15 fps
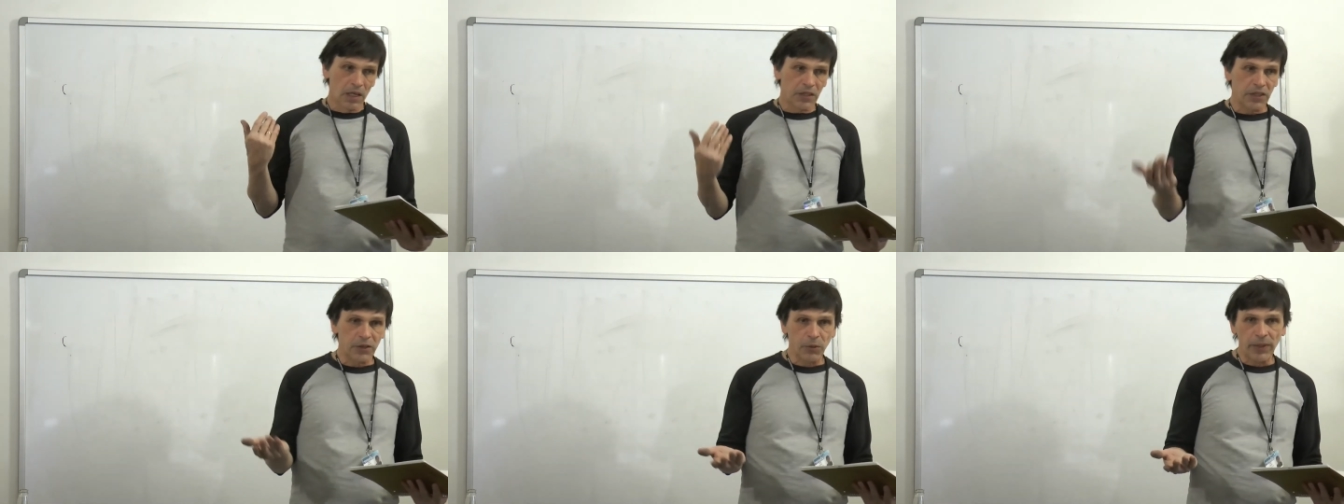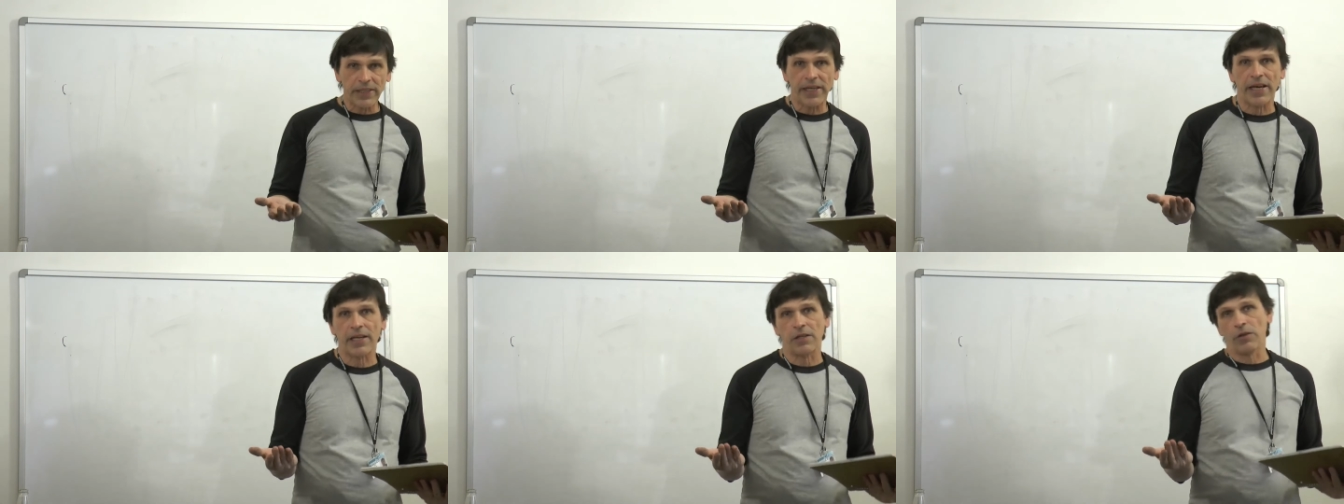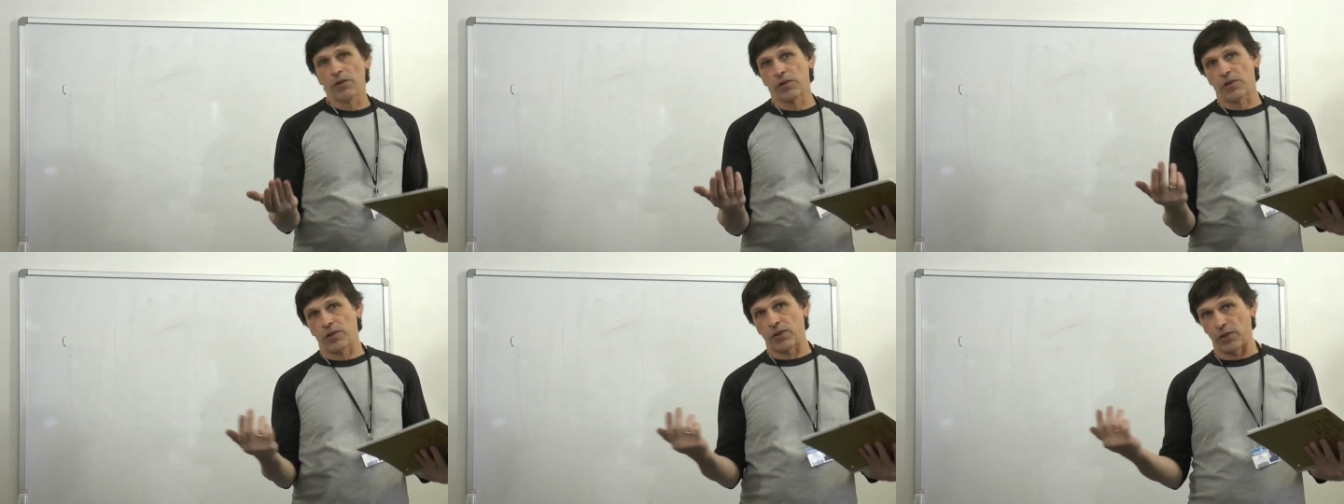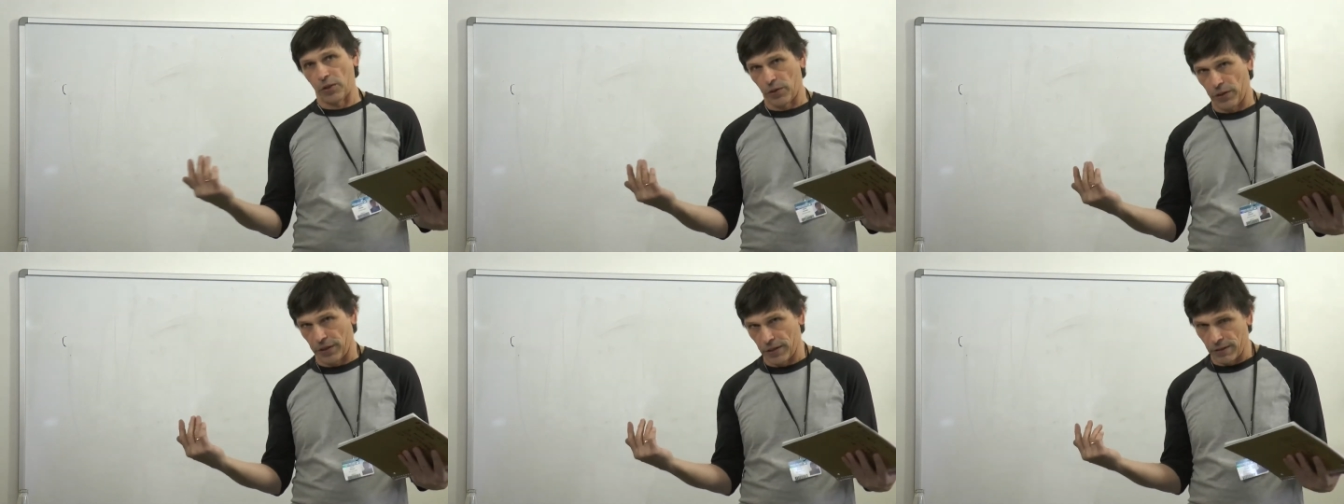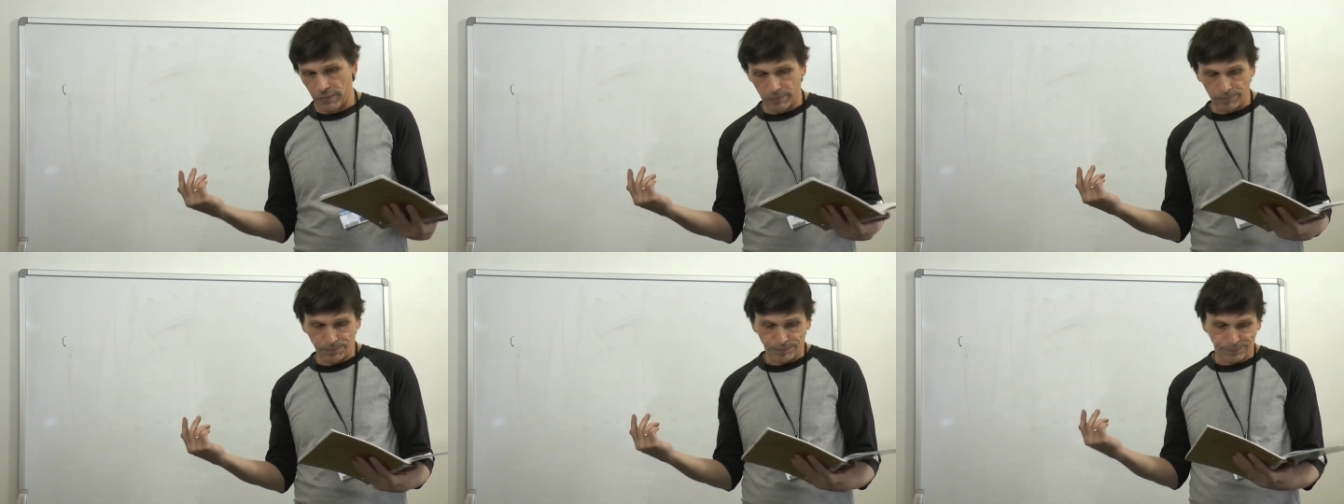Since we can't use the
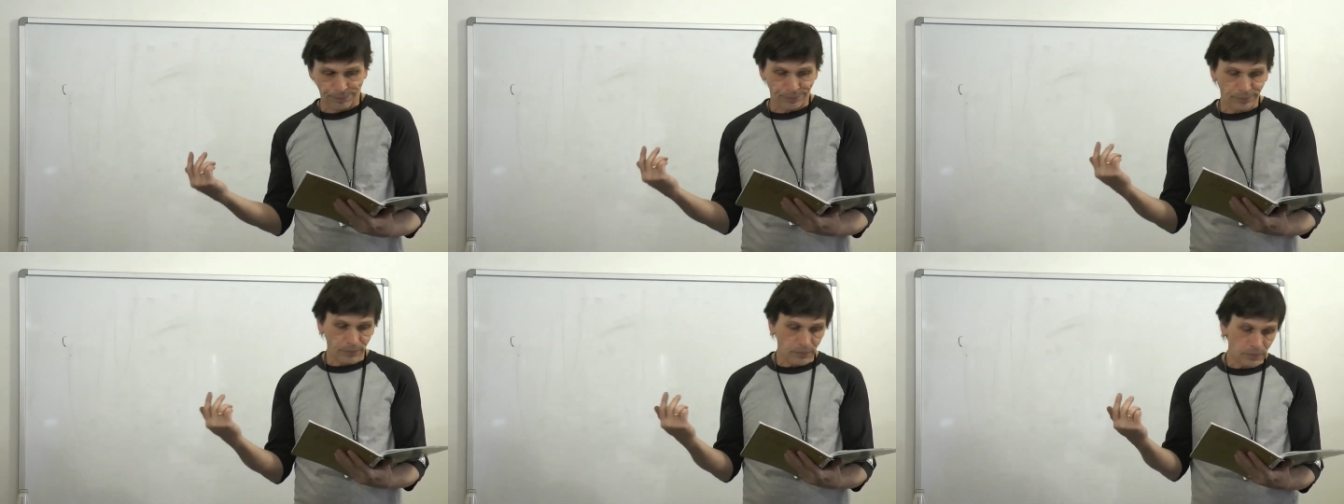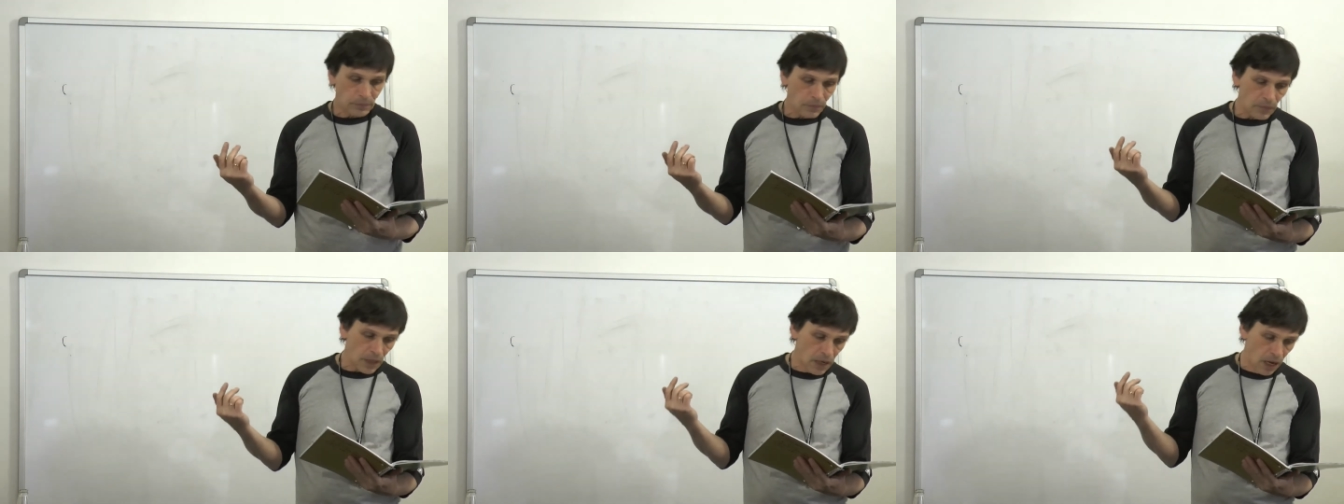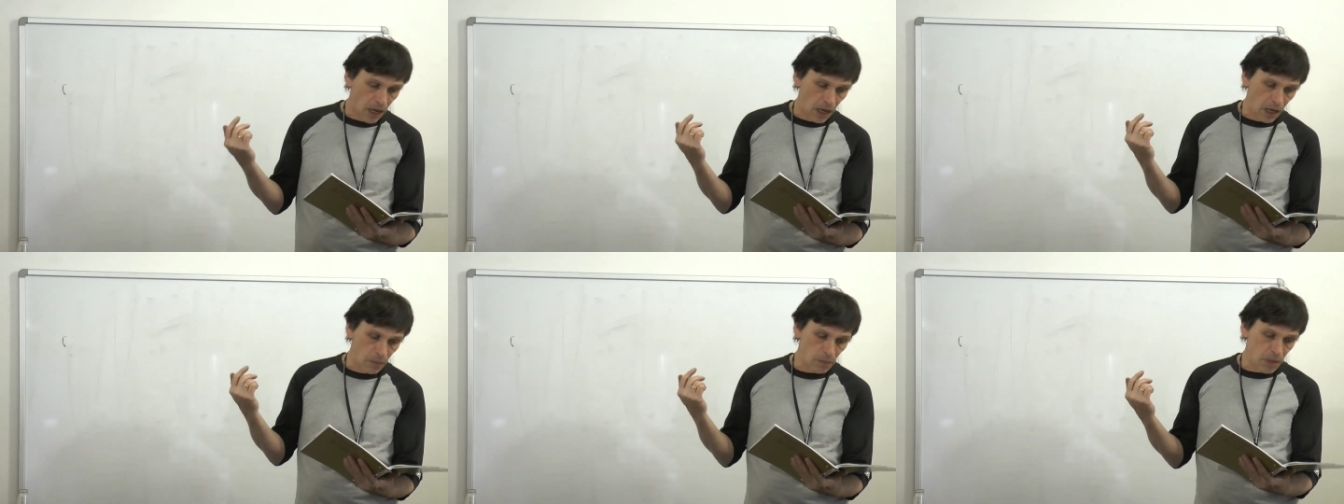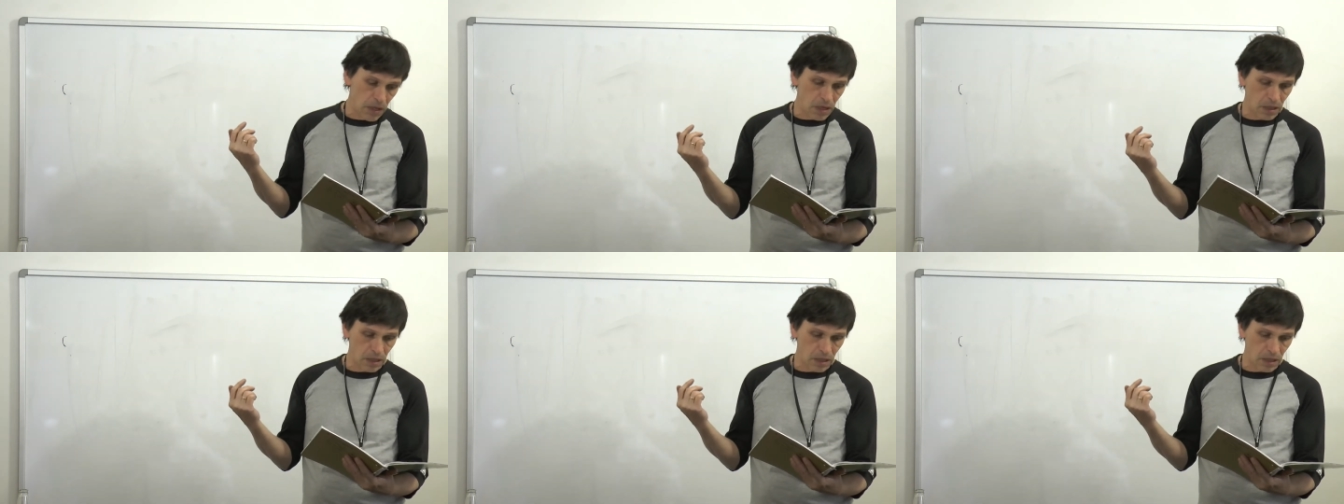studio, um,